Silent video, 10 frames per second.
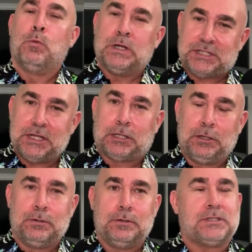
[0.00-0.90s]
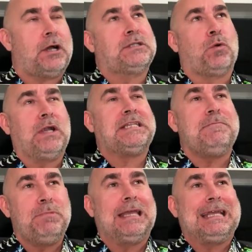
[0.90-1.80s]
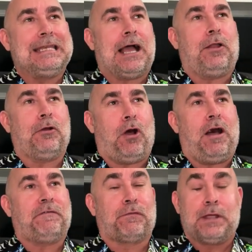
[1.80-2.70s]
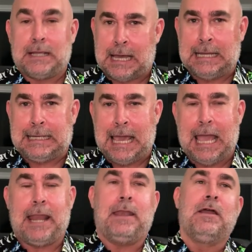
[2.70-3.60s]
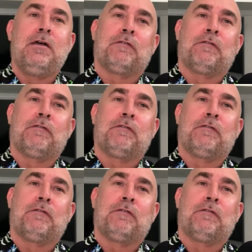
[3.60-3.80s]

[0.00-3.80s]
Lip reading: which includes a $20 million offering, again,